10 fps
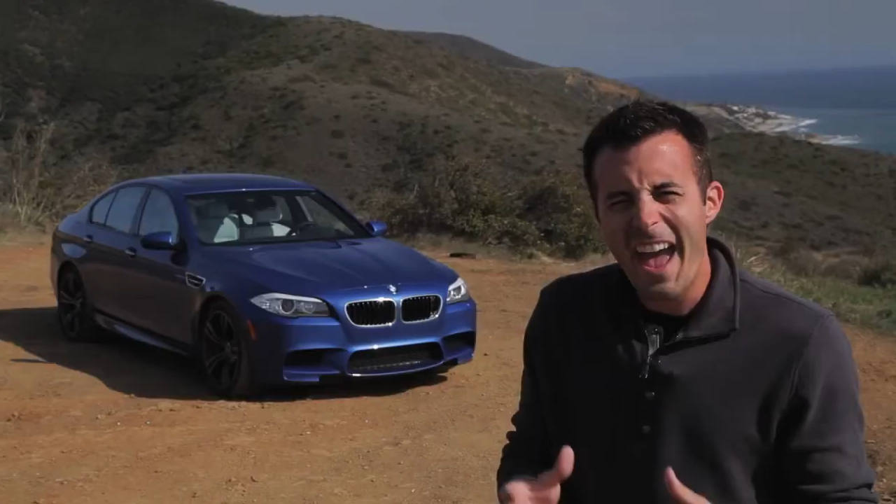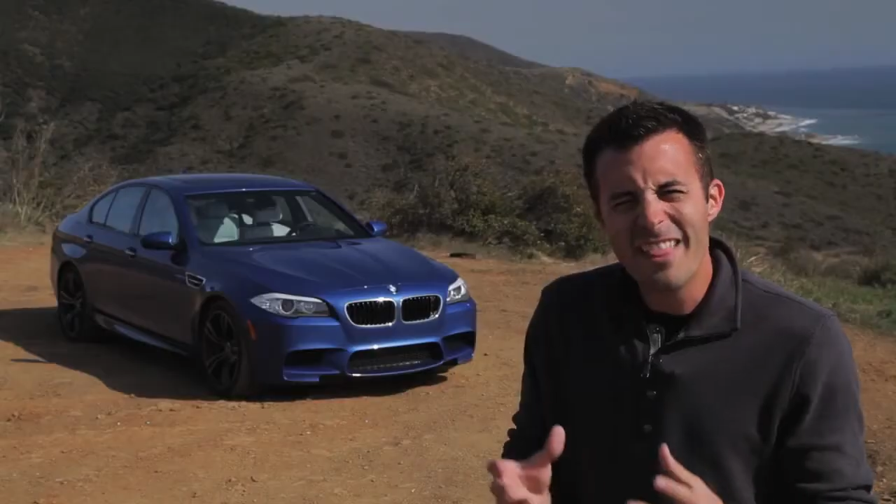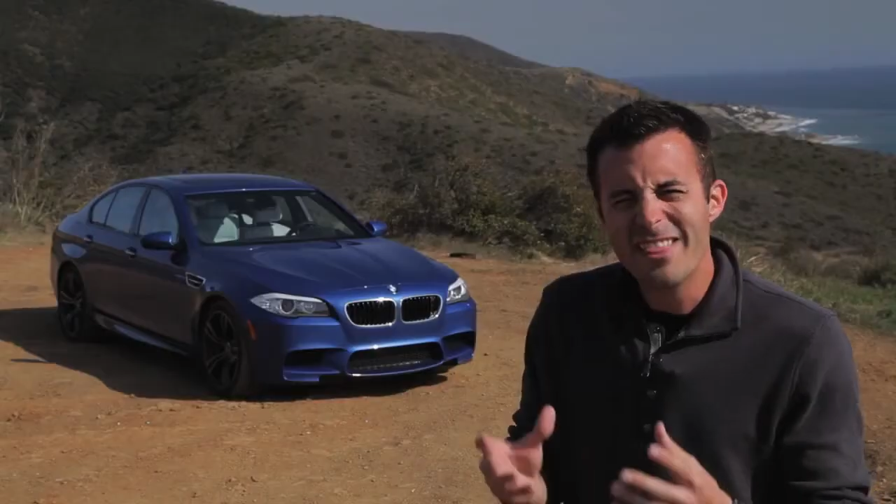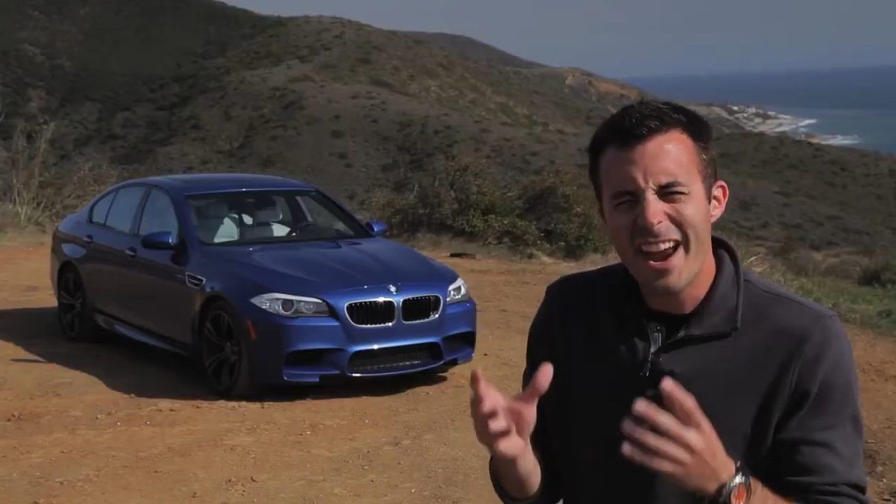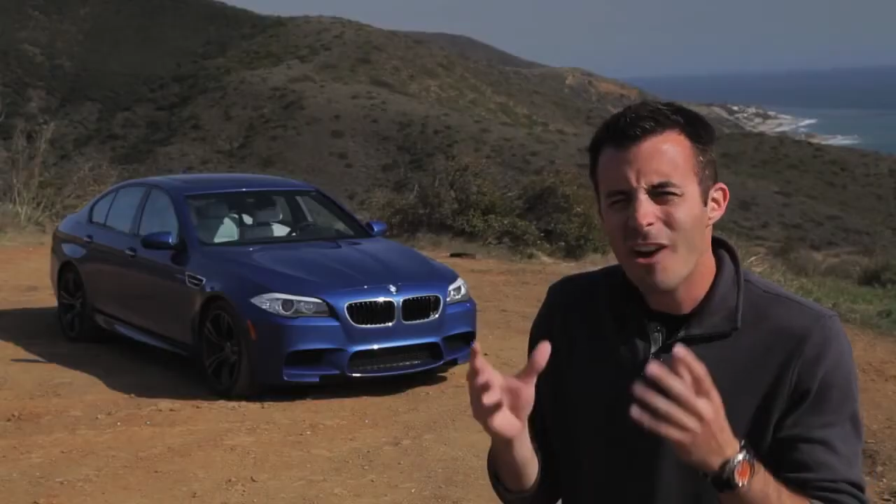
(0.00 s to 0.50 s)

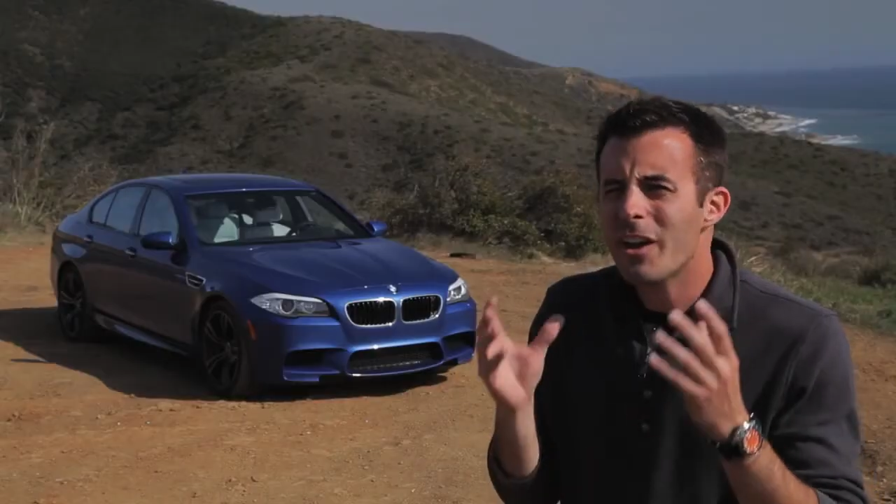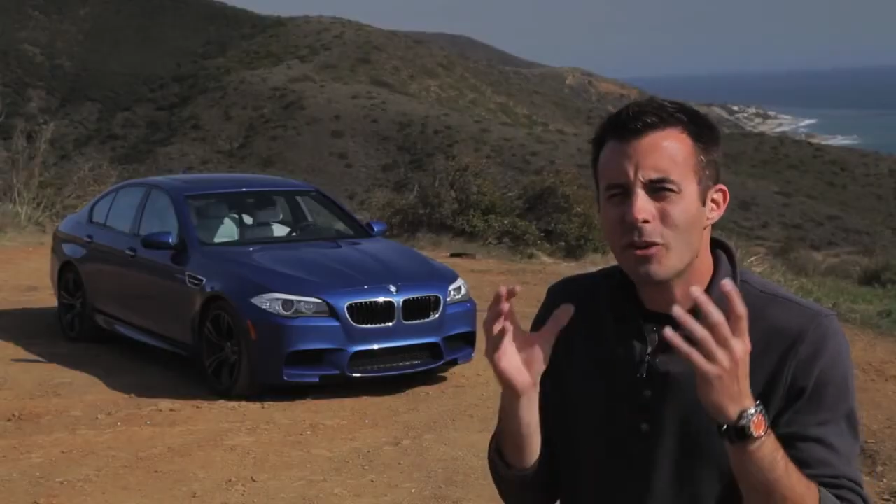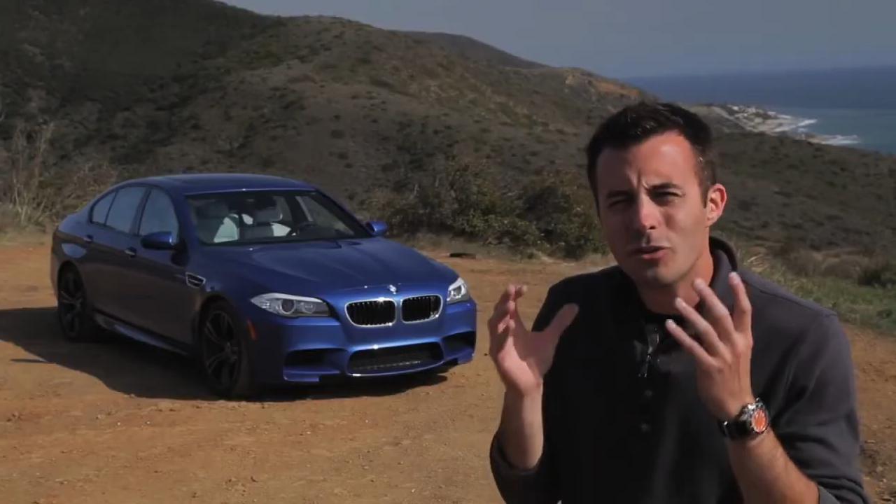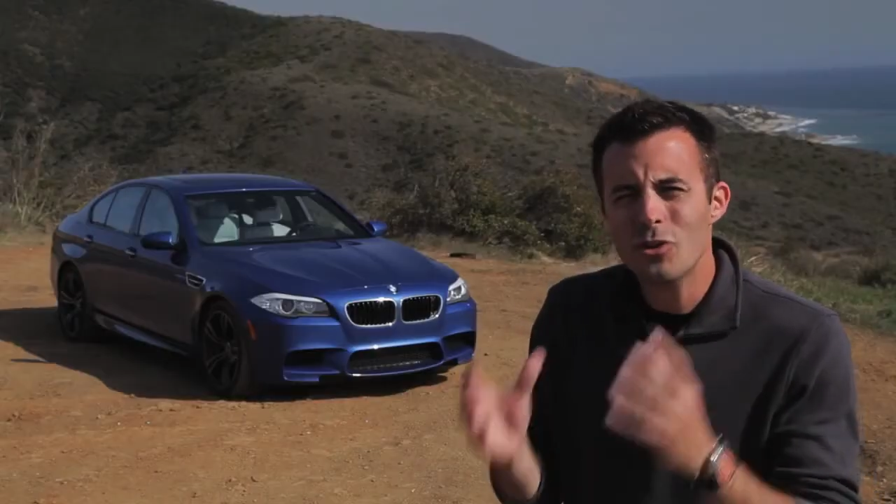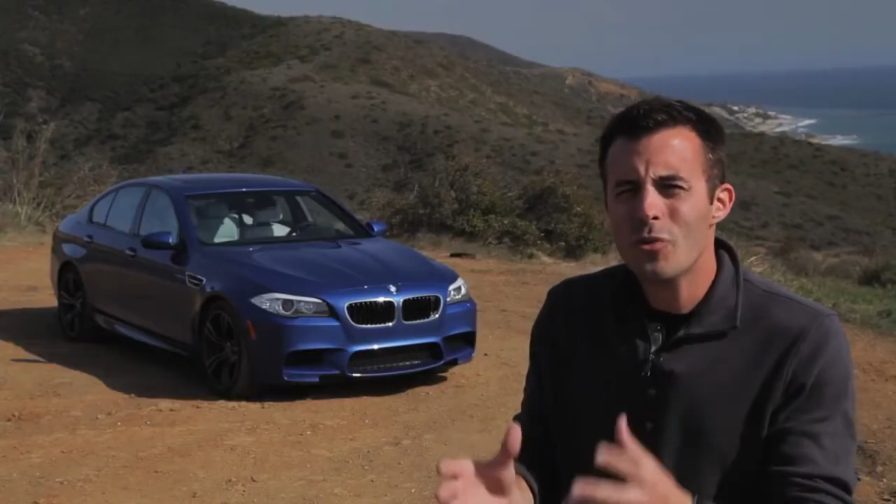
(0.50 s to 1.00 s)
and there
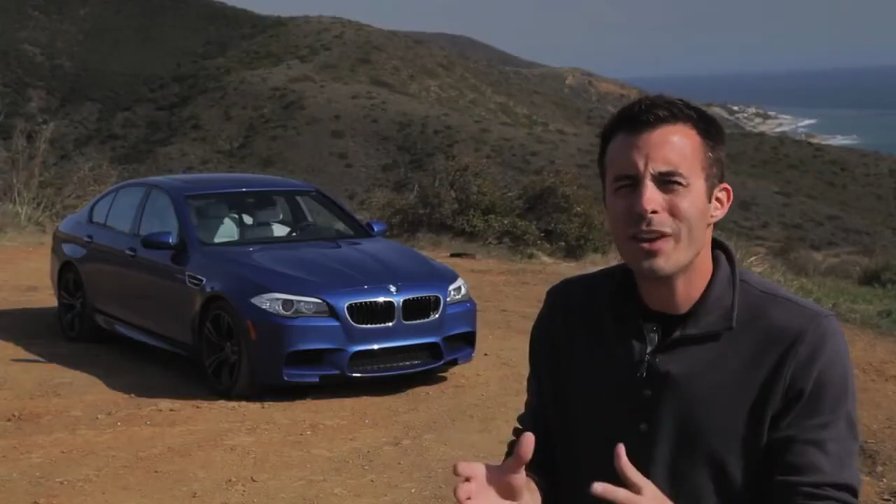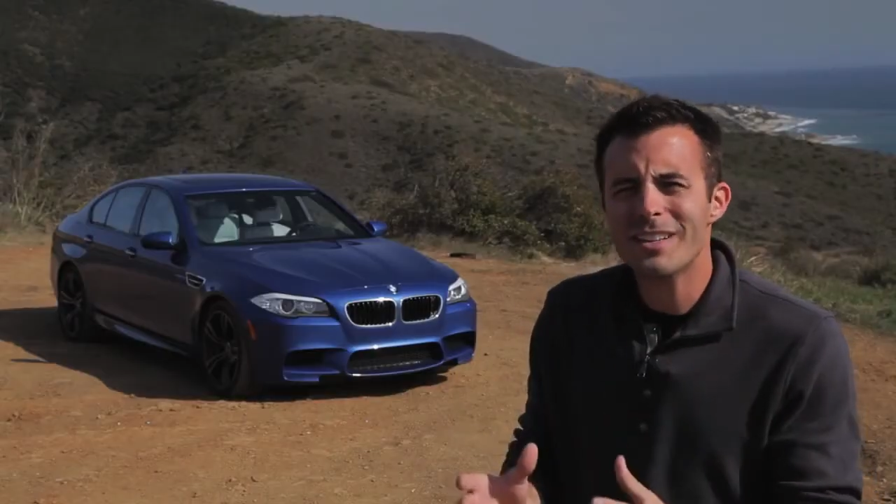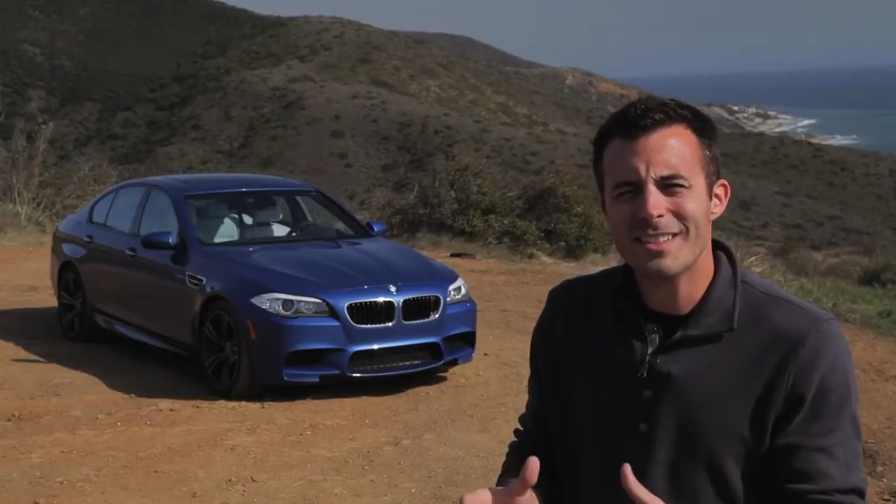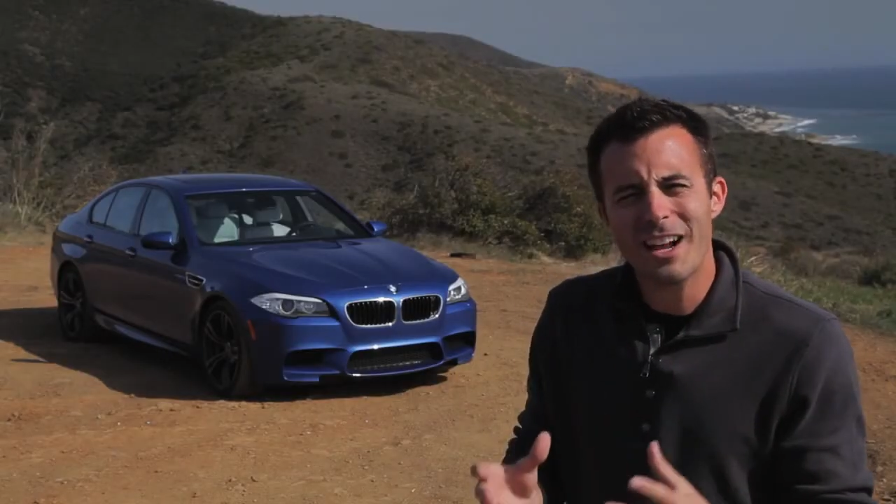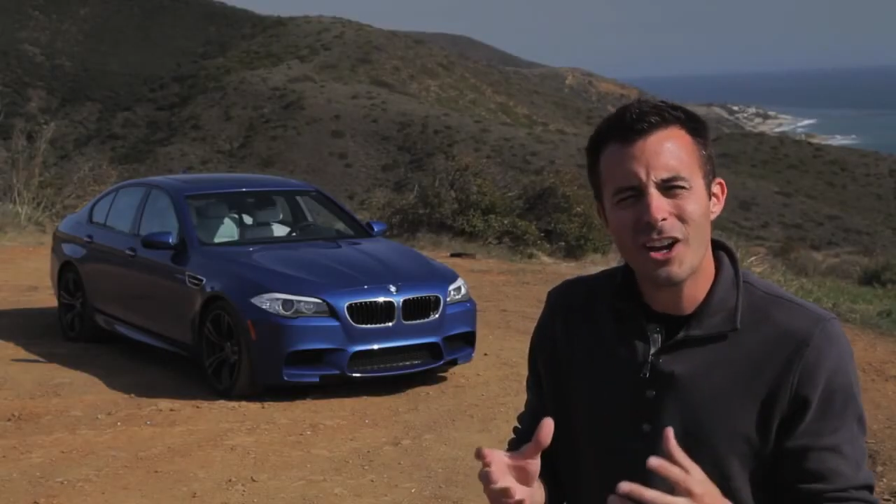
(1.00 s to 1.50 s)
it'll do
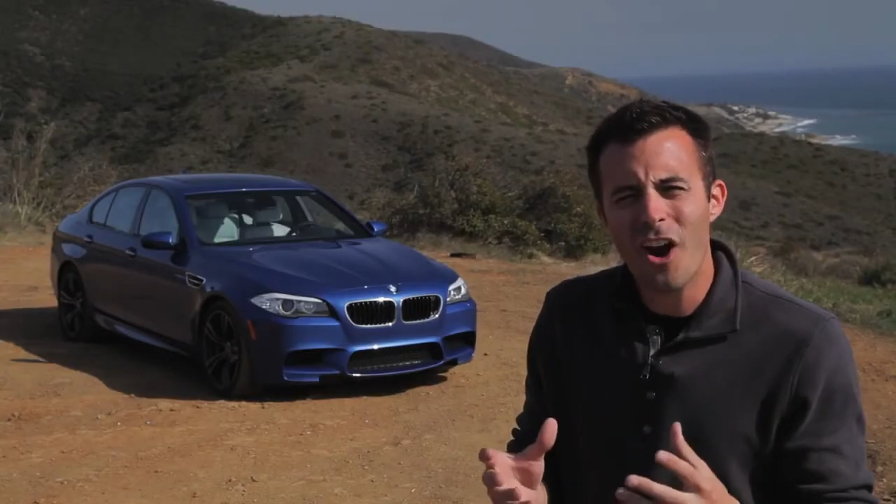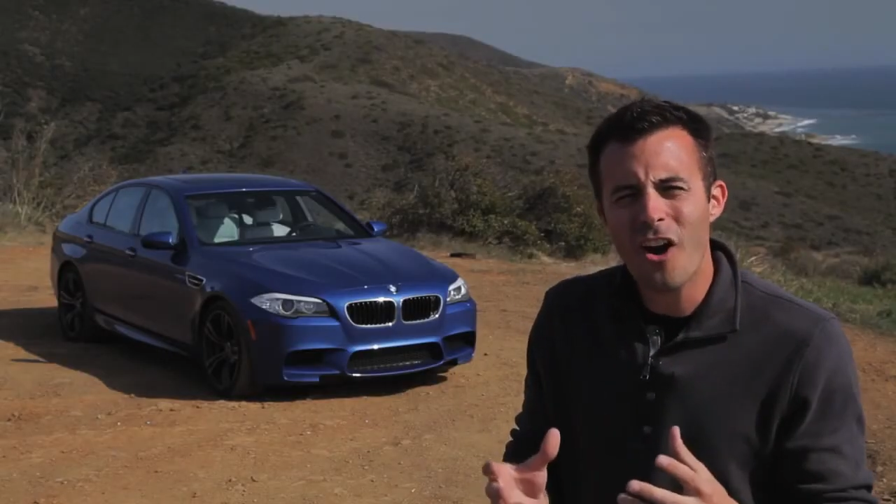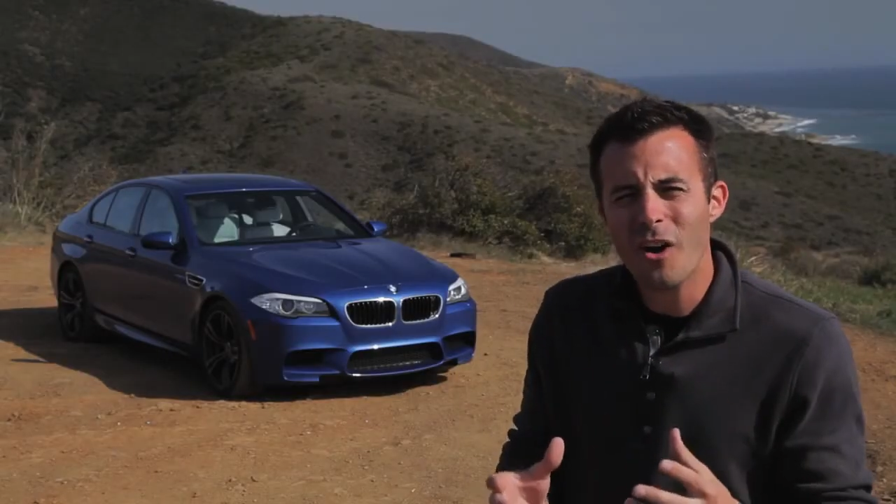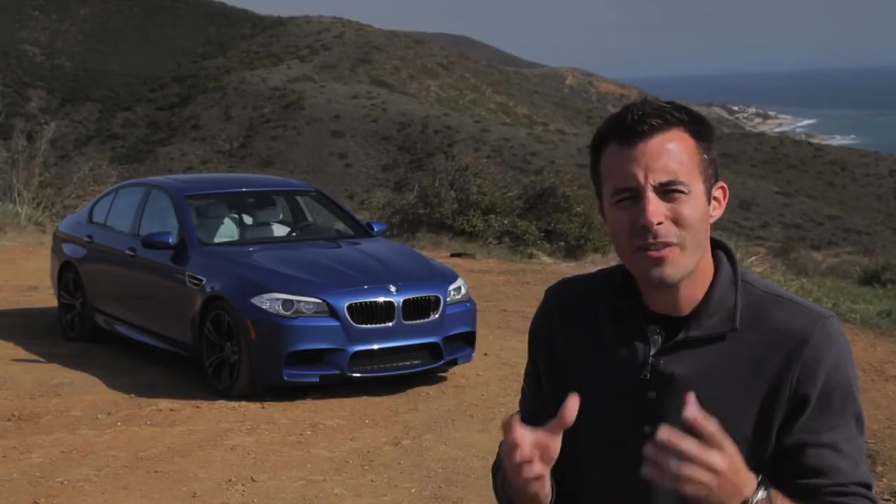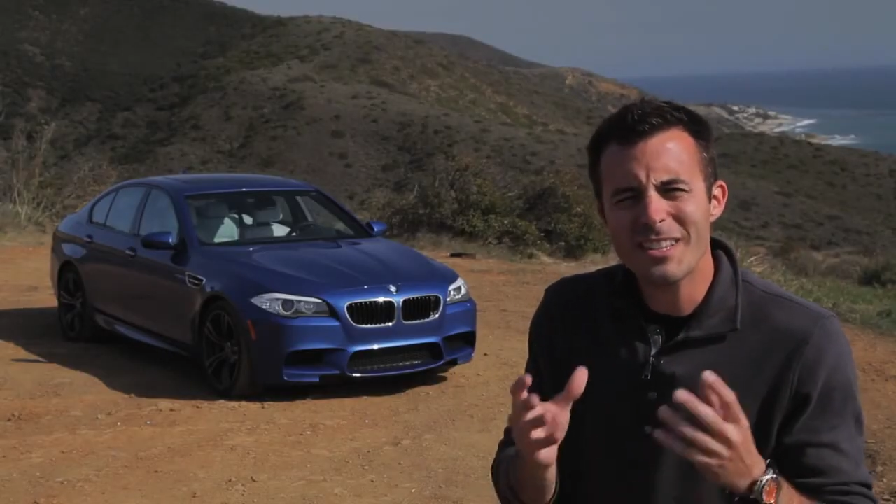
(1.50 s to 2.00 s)
things that a
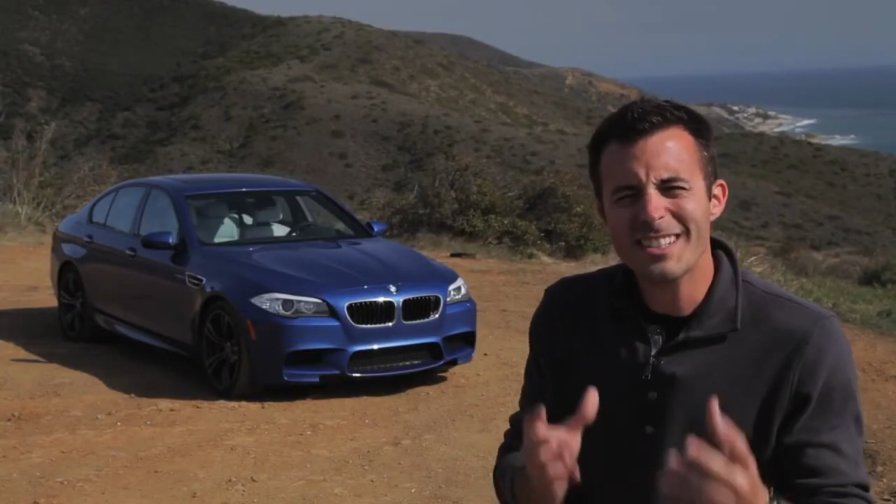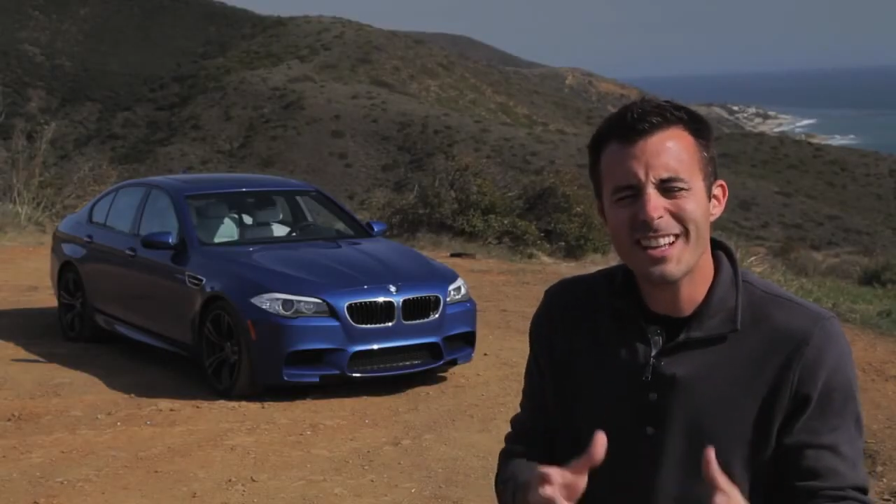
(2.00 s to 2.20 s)
car of its